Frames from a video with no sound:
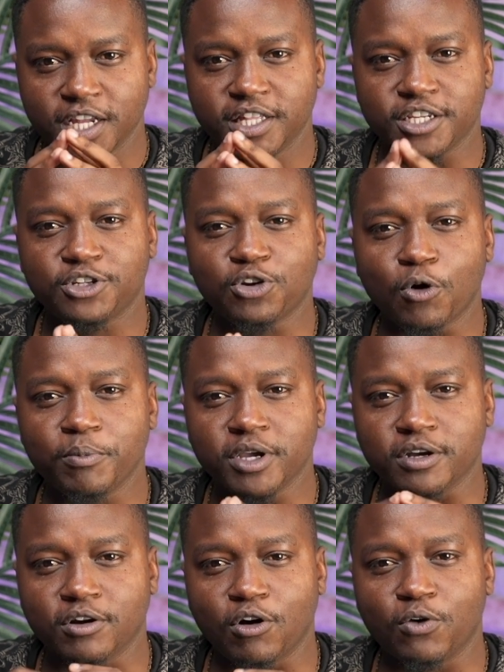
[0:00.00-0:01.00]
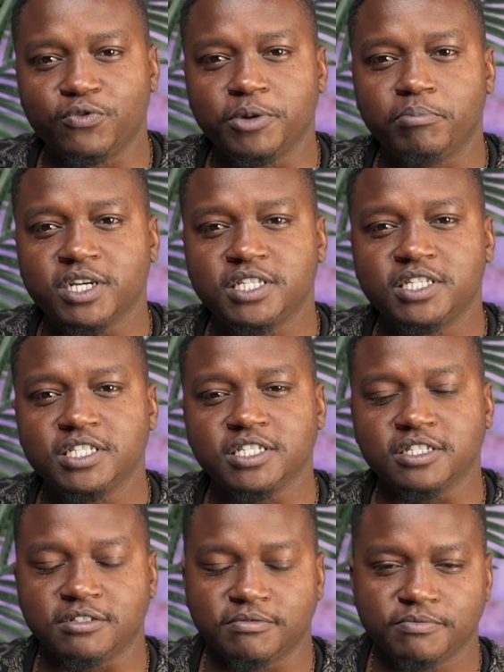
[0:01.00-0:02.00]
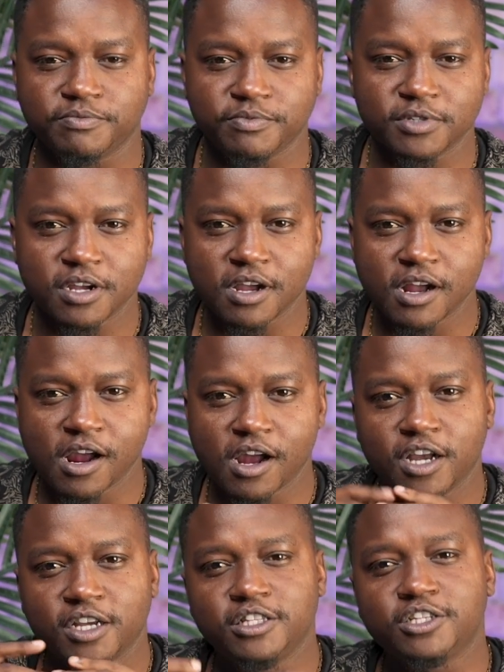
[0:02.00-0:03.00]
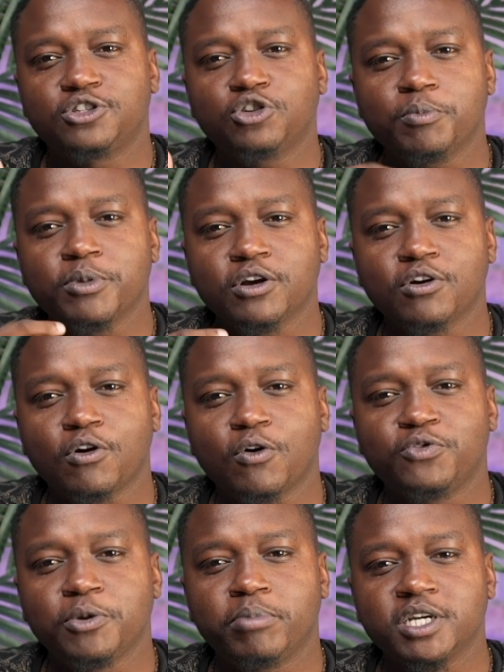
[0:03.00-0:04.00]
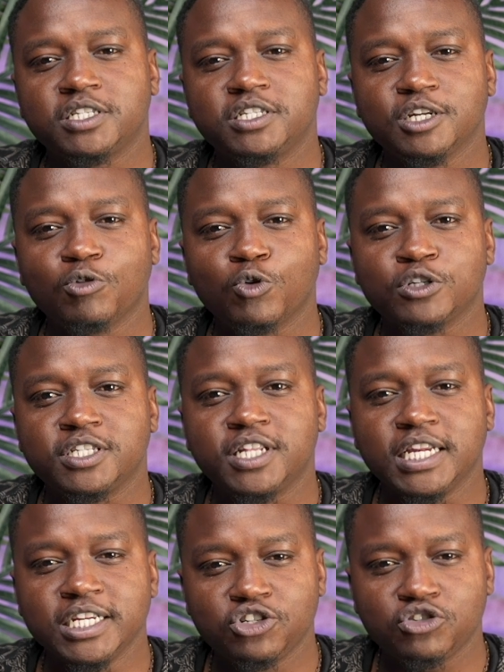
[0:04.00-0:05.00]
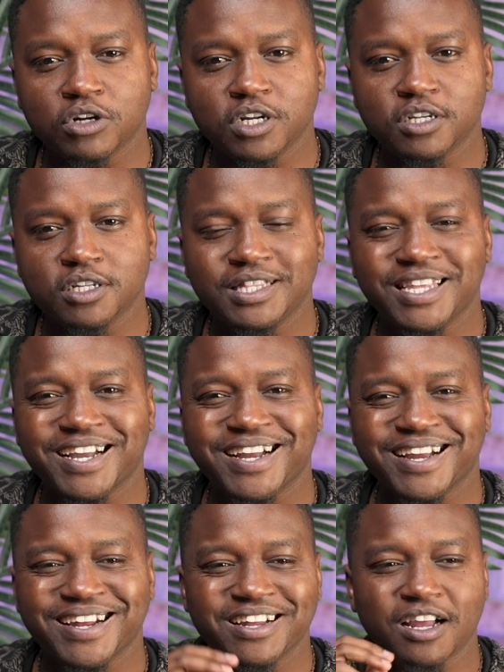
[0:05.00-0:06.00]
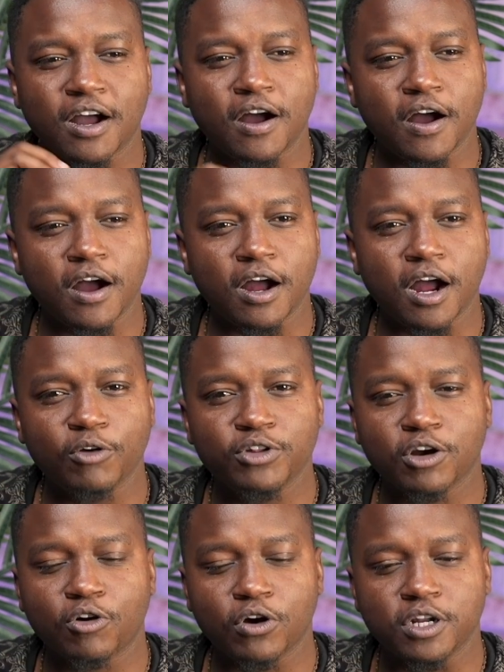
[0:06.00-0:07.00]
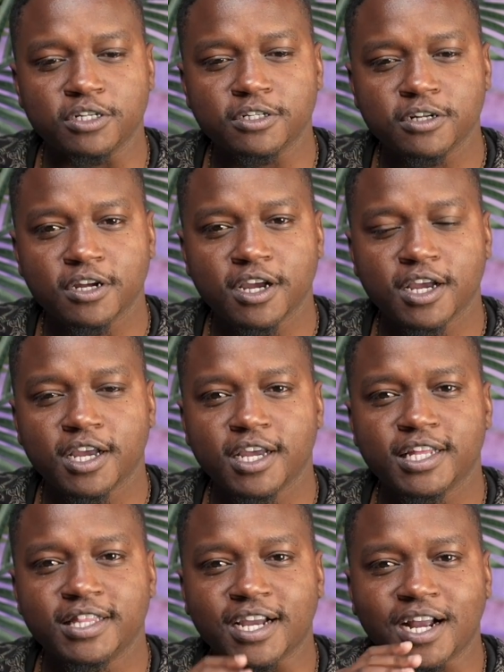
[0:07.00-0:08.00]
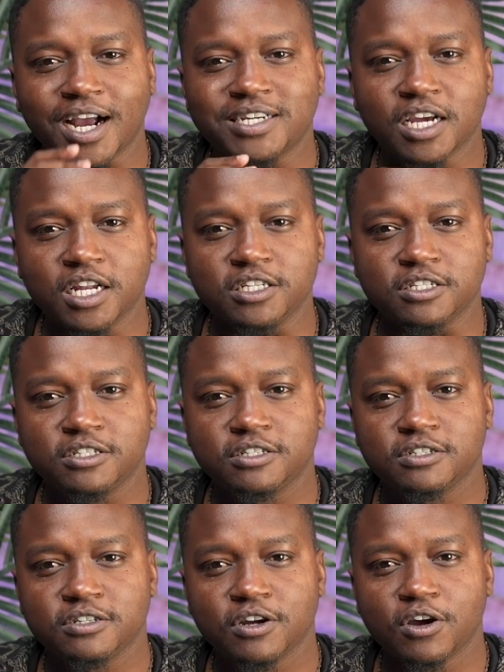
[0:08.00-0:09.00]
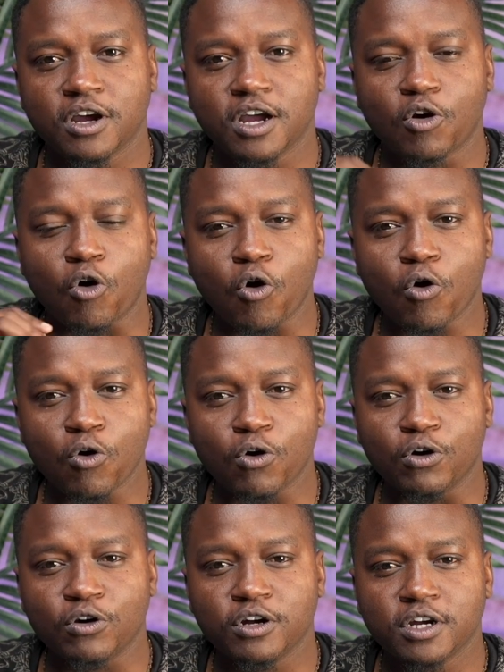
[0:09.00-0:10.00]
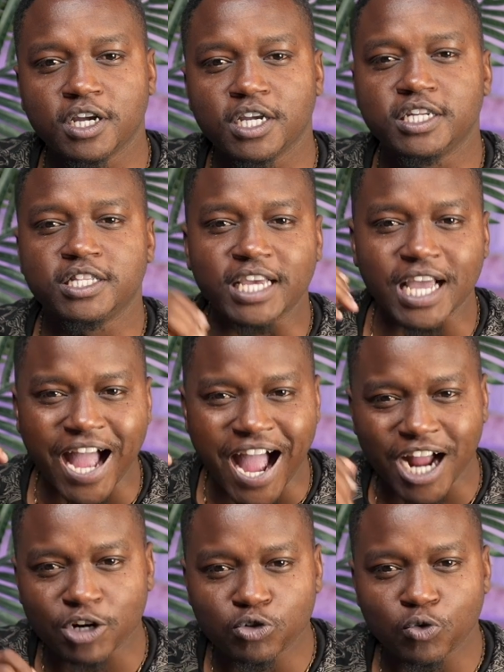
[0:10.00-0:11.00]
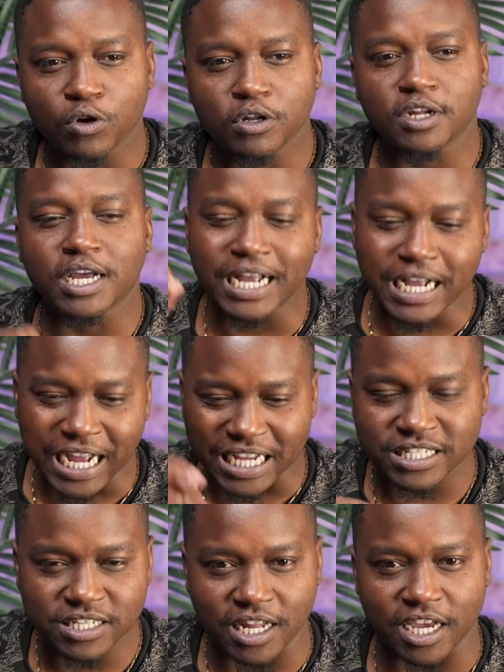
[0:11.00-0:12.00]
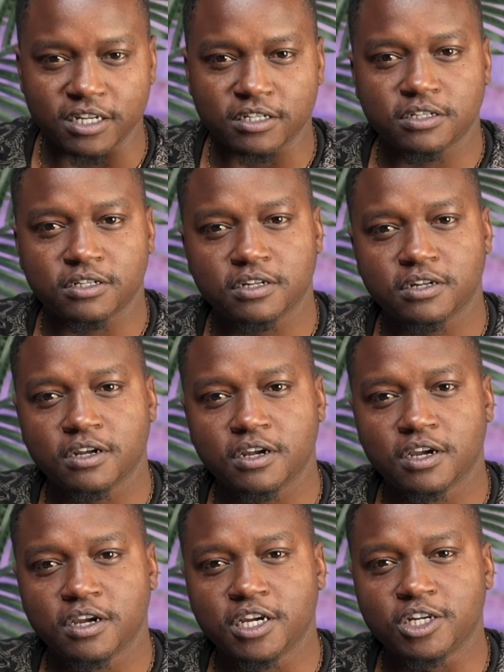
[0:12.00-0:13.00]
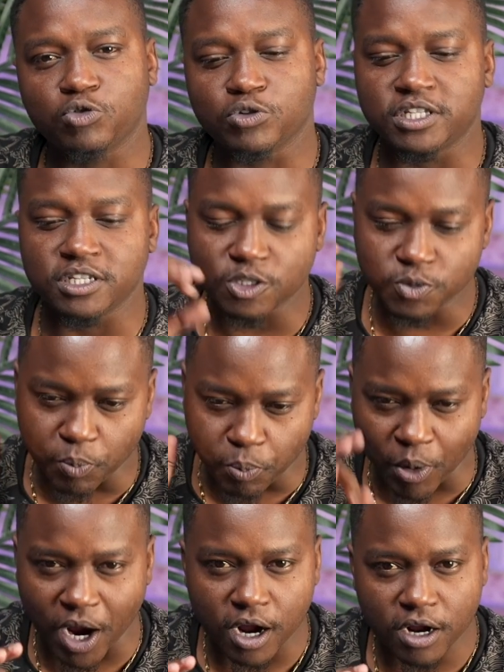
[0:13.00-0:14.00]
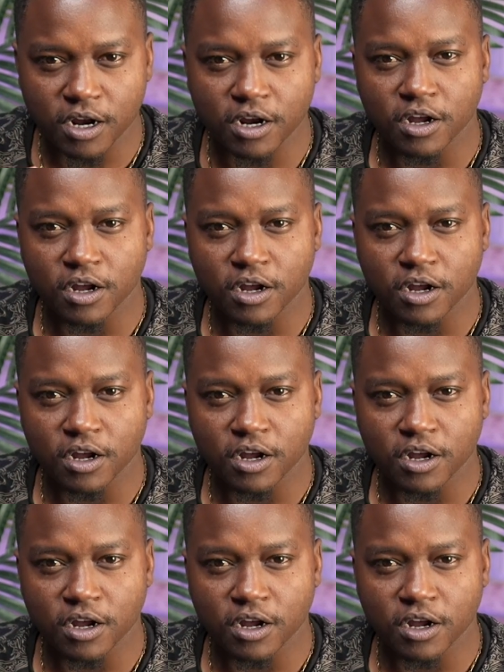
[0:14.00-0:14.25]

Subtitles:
storming of the Bastille. The storming of the Bastille was literally the, how they call it, the catalyst or the actual gaslight. It was the spark